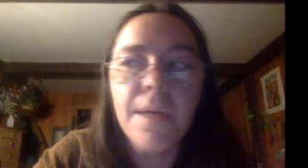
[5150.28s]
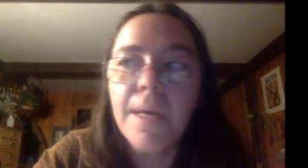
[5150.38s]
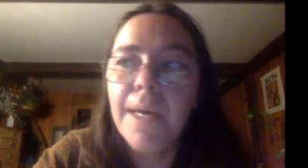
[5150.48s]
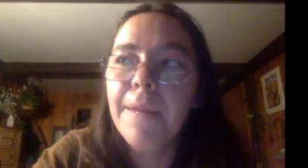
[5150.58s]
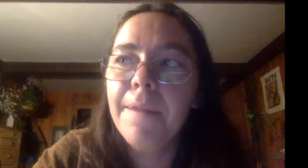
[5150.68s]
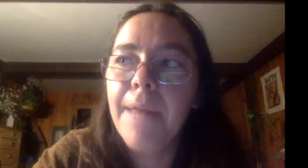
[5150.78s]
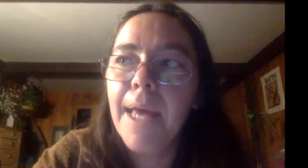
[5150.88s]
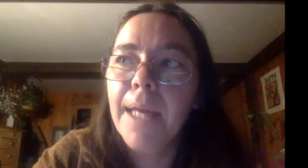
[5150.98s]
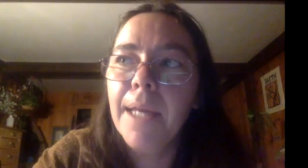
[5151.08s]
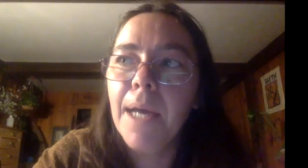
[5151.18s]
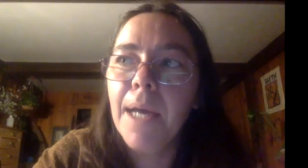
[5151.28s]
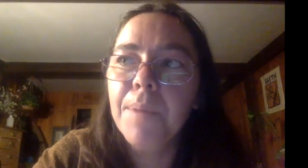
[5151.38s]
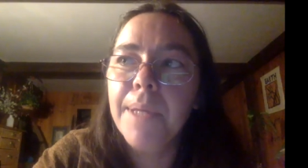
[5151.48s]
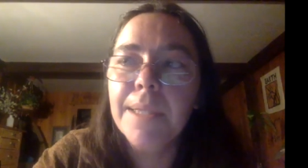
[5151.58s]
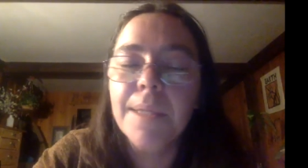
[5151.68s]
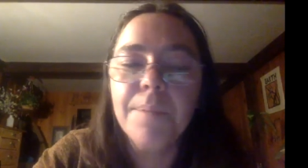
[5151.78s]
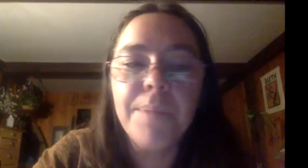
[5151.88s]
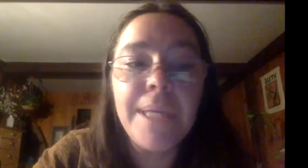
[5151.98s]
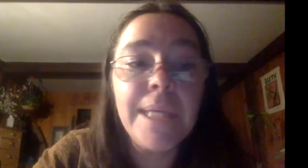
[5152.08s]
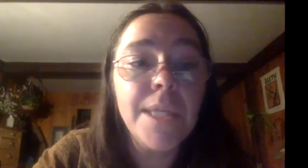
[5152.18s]
And then I planted
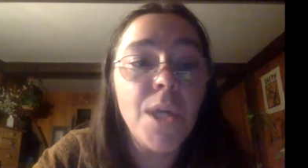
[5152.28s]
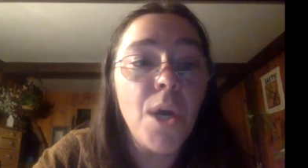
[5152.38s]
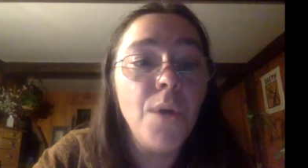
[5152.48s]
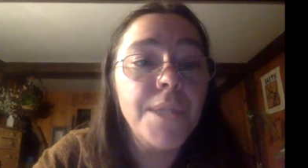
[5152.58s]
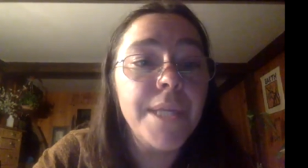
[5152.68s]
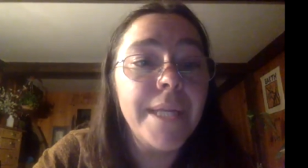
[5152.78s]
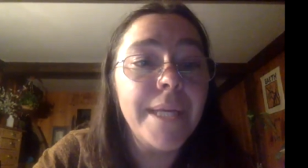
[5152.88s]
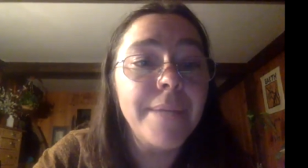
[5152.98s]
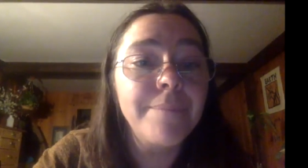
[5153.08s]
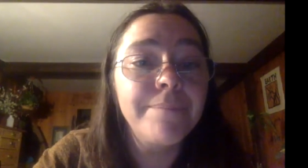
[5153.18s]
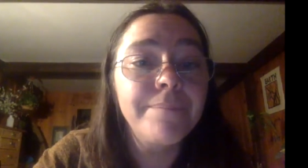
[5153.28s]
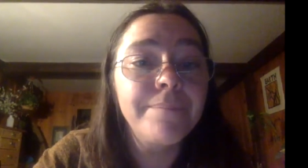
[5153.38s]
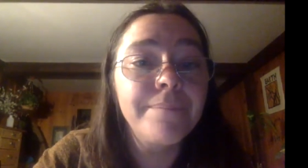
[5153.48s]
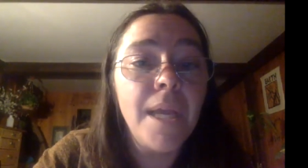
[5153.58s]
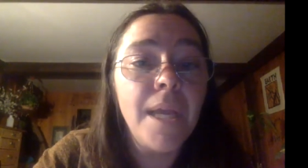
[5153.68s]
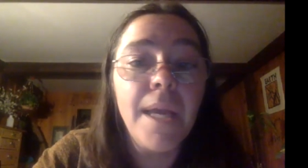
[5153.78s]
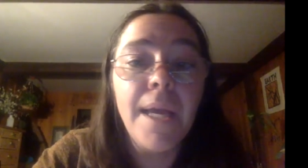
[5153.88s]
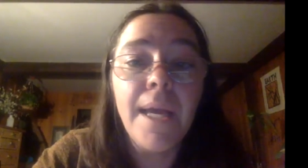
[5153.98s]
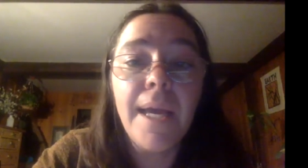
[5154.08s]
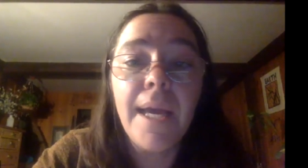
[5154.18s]
peas and oats in it.
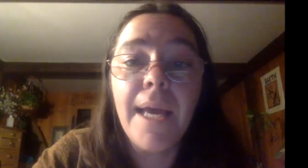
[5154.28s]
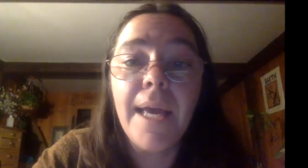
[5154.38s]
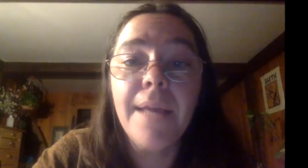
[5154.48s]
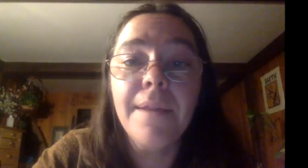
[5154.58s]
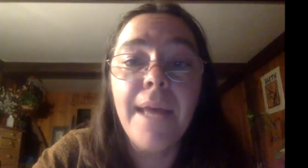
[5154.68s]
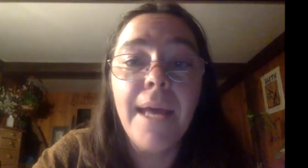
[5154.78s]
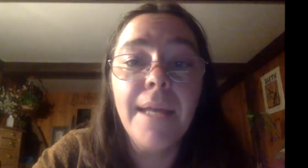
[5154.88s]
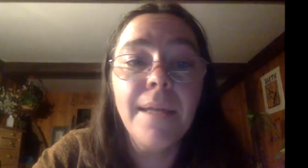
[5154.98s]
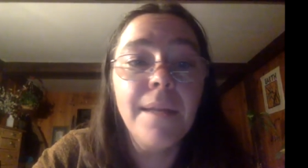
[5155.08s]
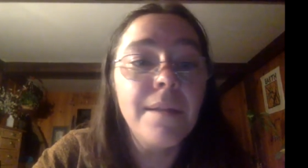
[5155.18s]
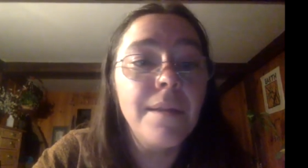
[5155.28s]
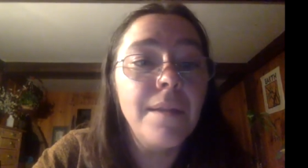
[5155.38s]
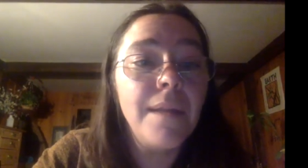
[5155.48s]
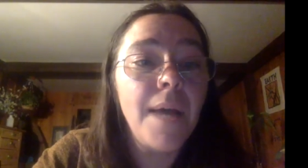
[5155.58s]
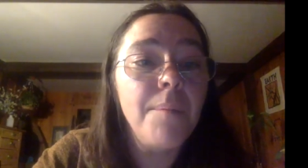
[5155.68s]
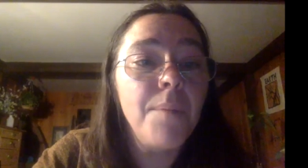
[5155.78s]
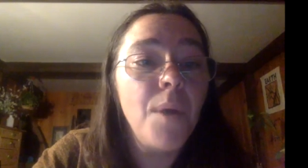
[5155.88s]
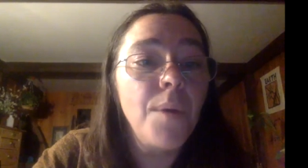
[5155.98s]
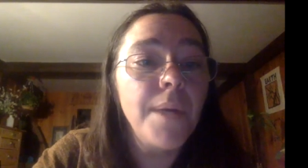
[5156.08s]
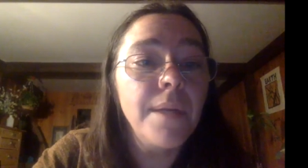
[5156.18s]
And then I
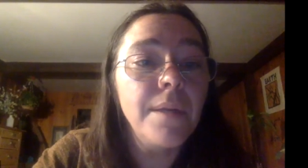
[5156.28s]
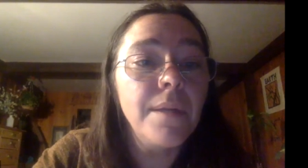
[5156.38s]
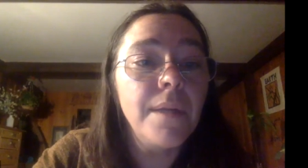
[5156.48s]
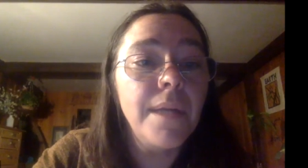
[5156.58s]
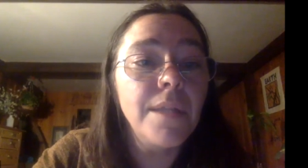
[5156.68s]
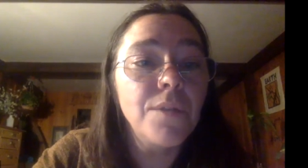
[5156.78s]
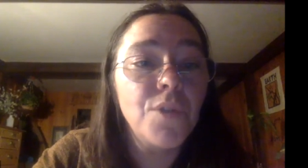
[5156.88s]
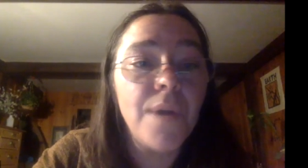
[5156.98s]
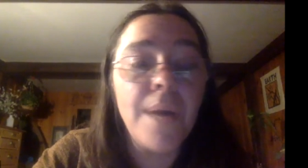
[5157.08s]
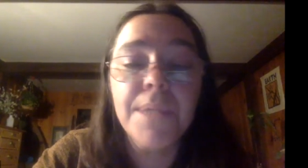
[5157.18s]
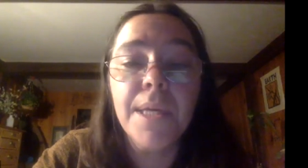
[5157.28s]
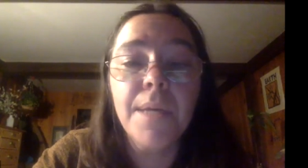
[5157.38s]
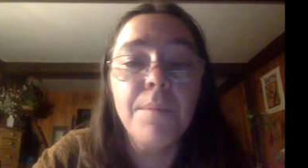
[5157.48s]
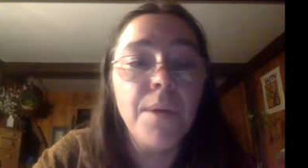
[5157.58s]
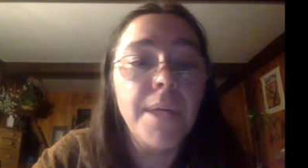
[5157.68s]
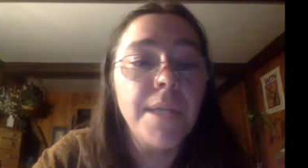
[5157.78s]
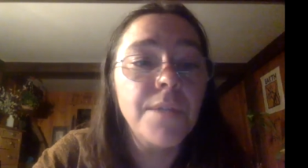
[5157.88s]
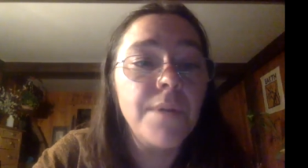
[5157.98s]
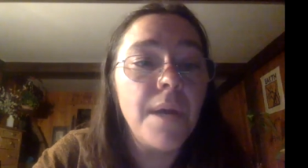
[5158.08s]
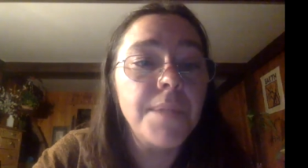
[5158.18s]
mowed it and dropped it and mowed it and
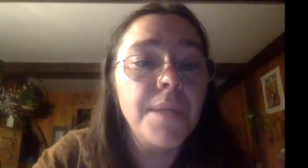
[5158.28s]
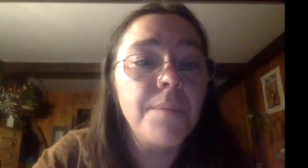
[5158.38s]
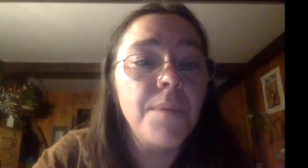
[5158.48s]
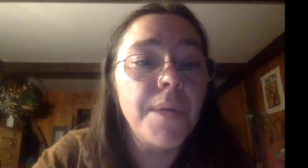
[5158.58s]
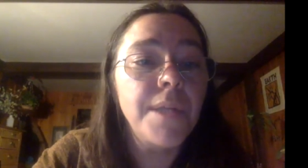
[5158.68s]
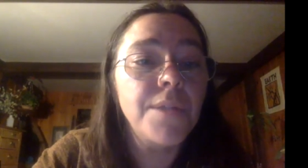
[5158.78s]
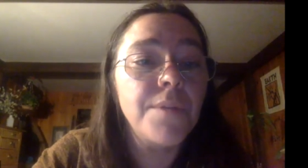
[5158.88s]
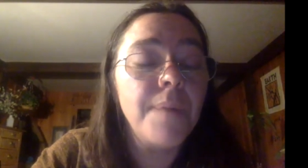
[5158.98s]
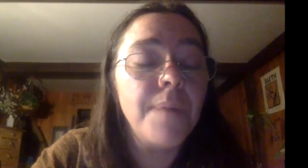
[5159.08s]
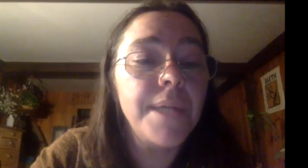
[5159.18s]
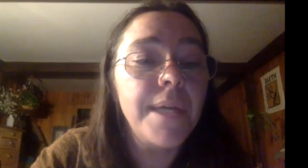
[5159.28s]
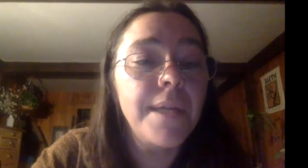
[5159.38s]
dropped it and mowed it and dropped it.